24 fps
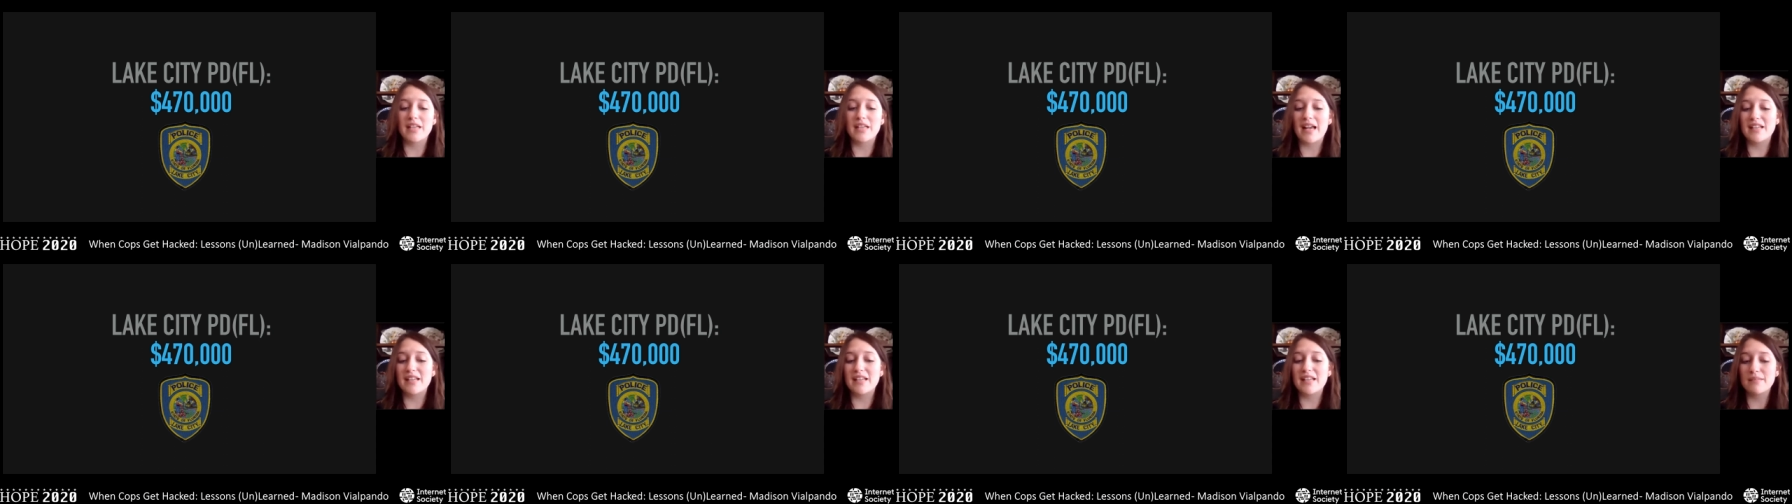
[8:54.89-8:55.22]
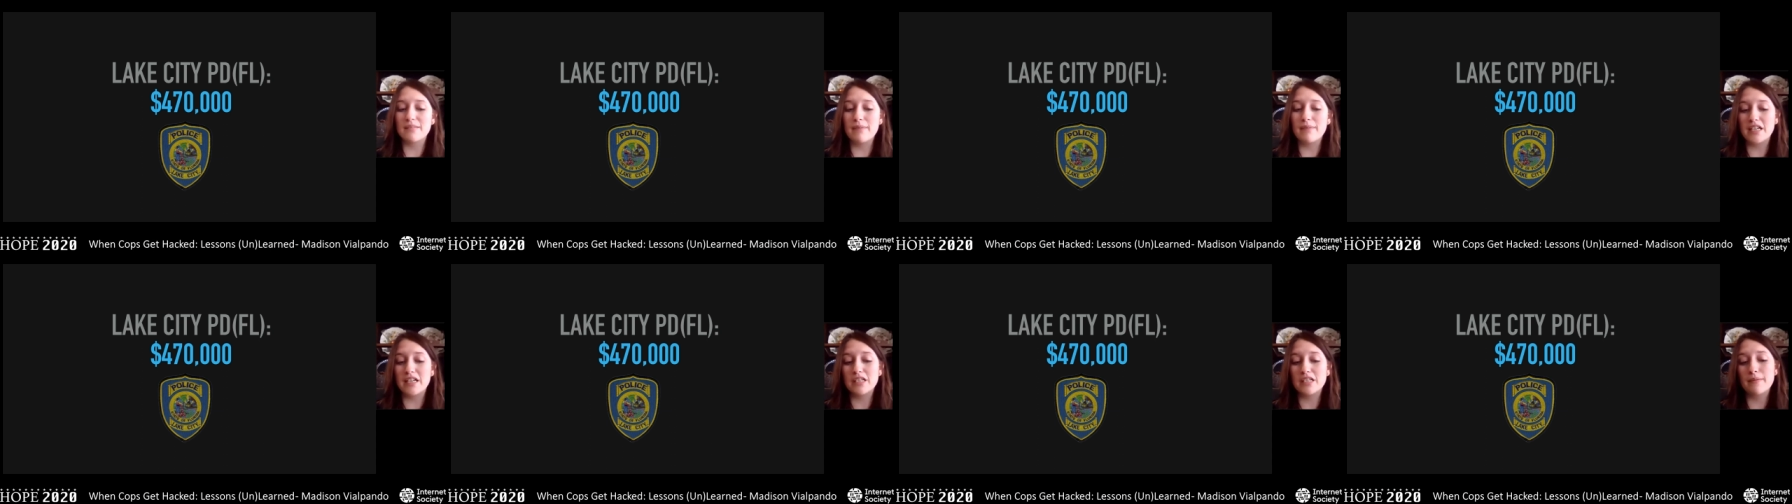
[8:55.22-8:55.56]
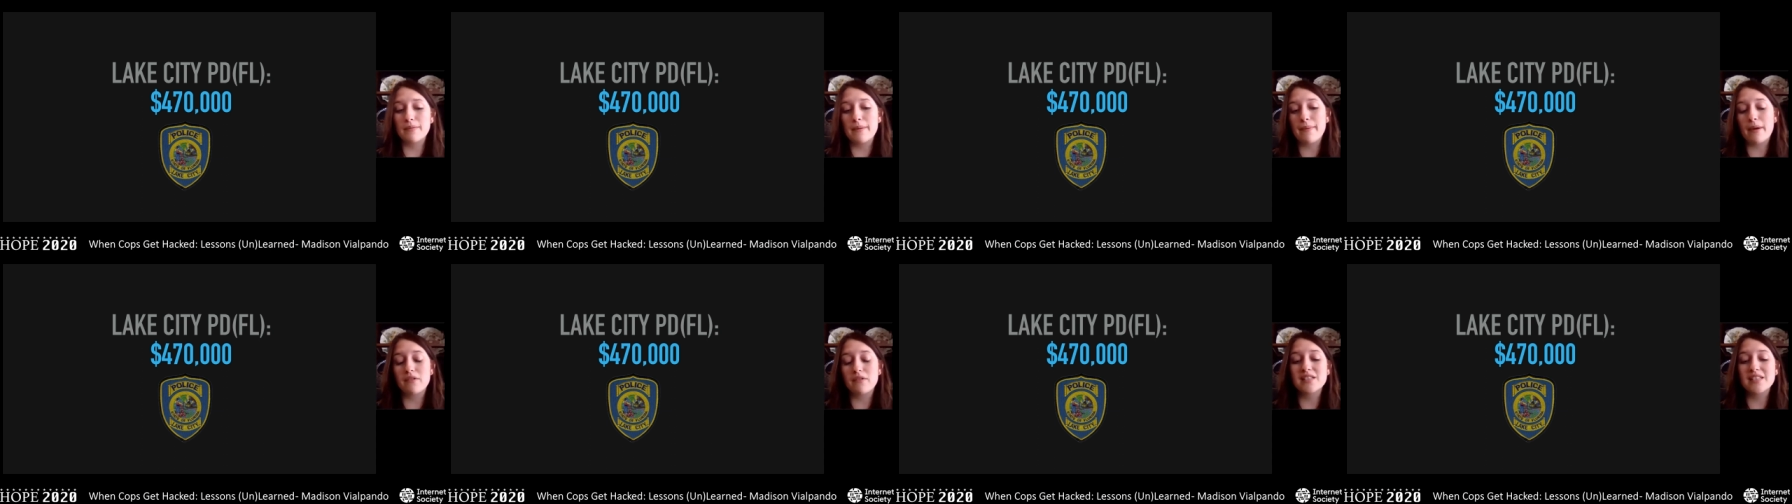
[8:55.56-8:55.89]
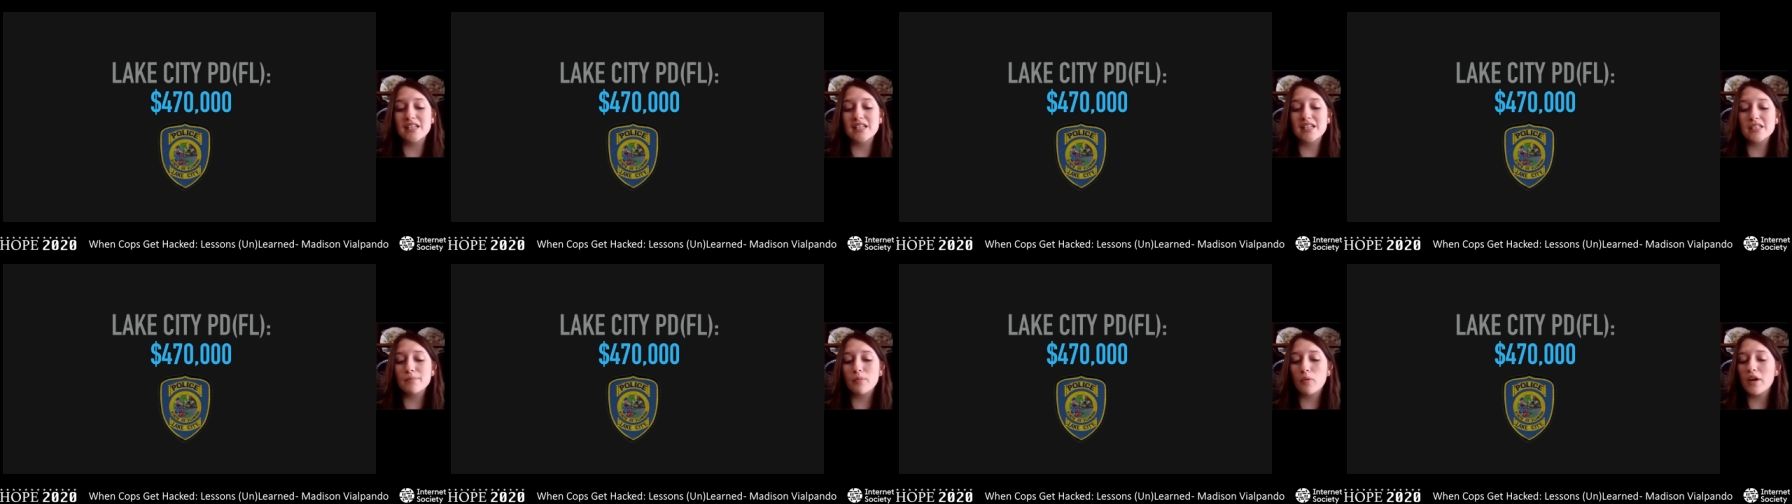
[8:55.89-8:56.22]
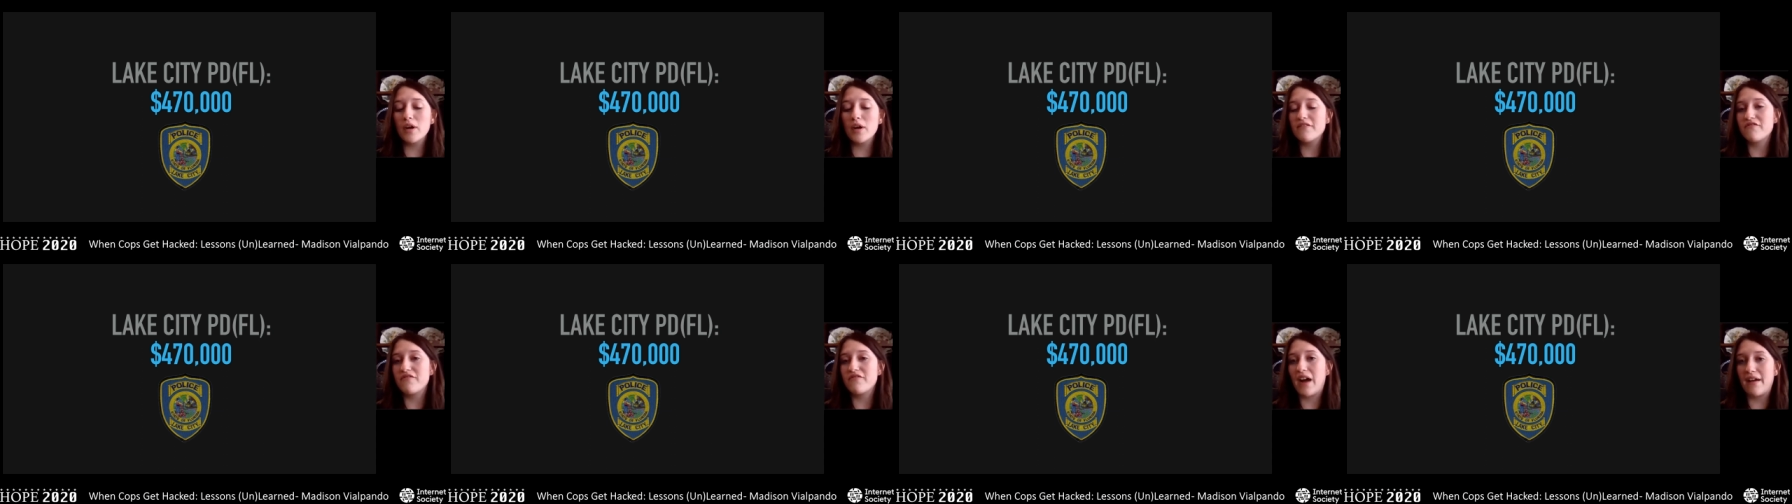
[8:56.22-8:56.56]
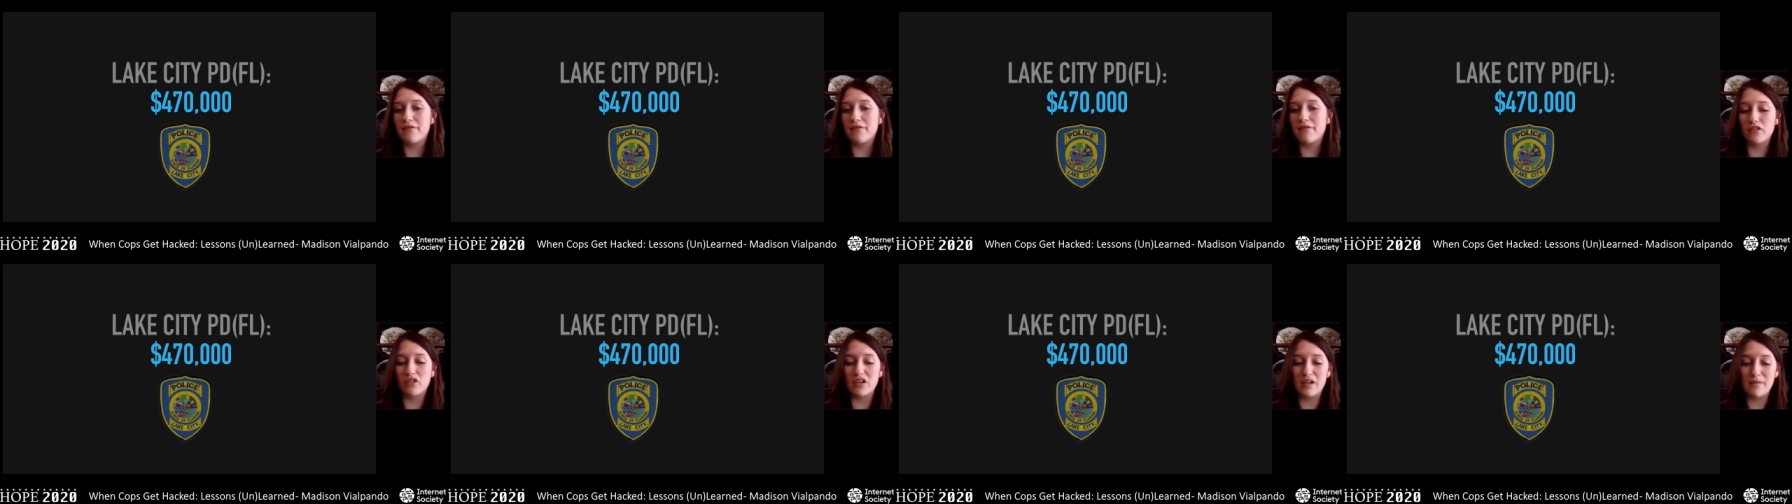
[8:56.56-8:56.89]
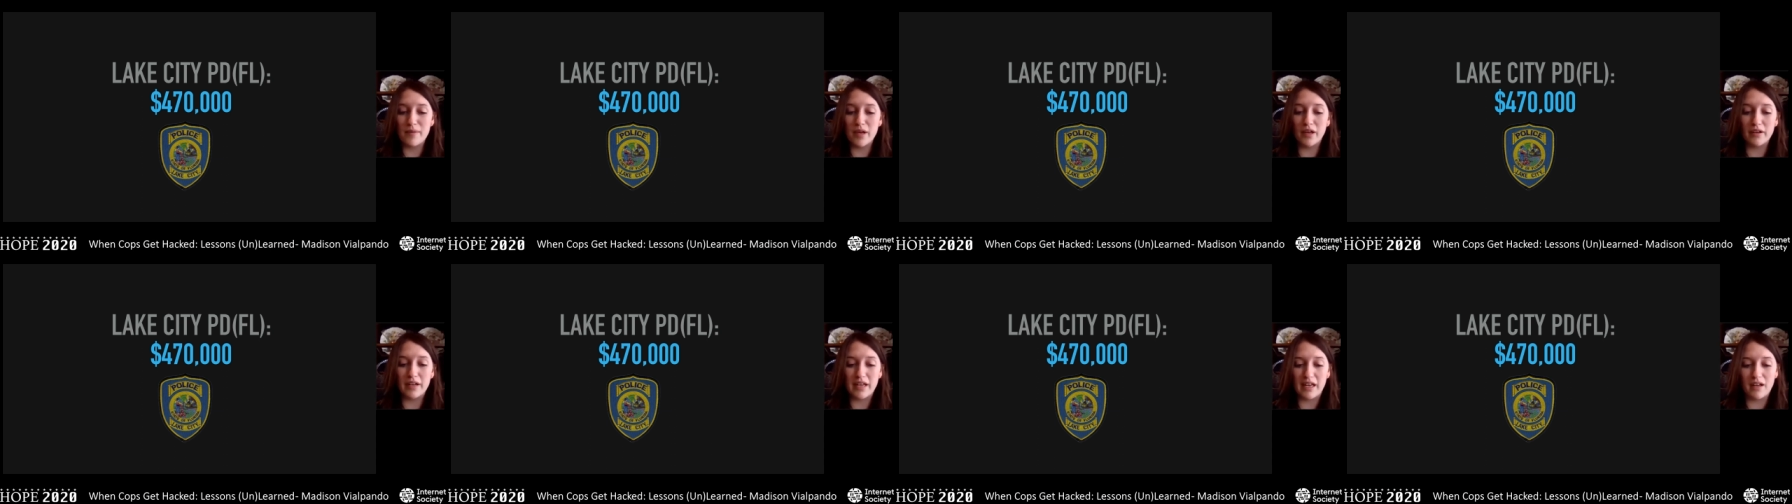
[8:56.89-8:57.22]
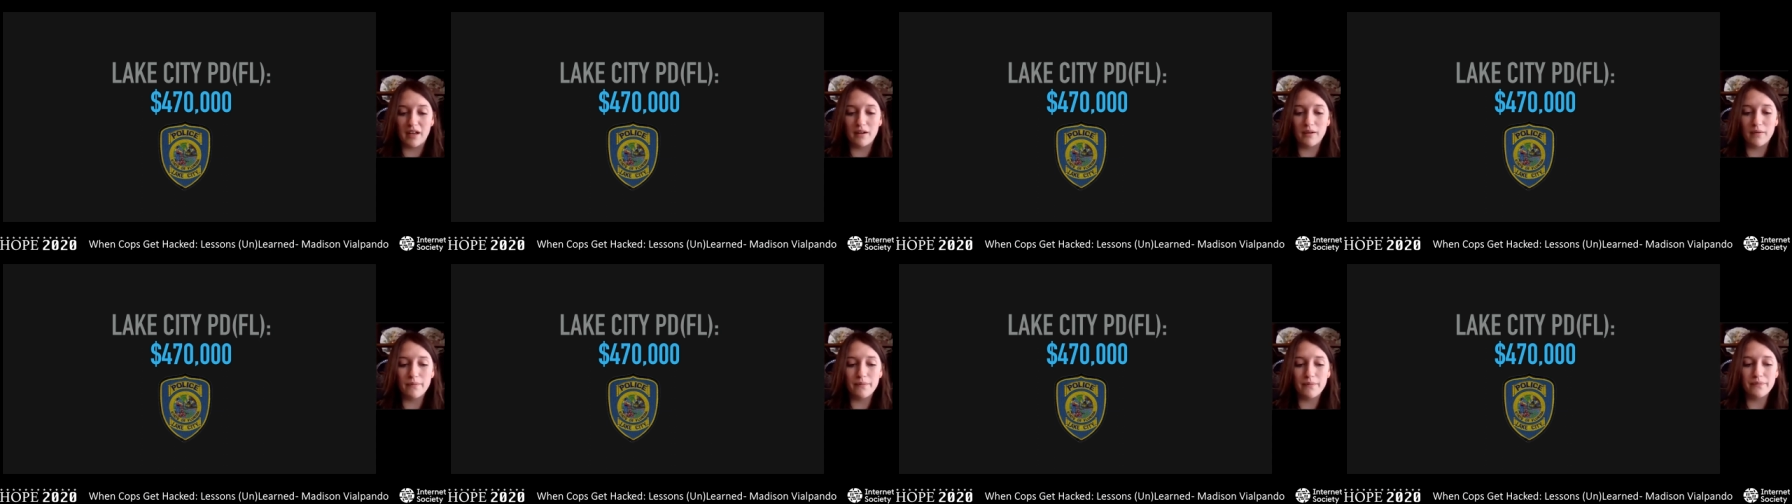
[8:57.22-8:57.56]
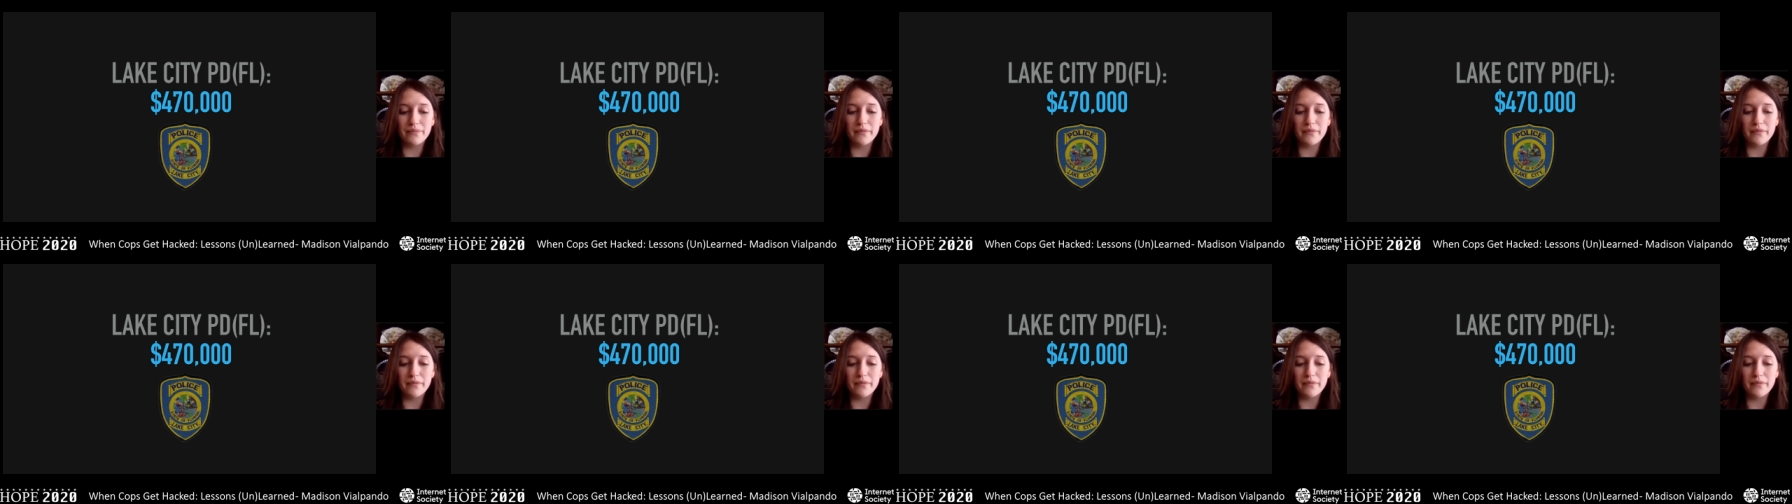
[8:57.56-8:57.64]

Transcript: estimated to be about 6.53 million.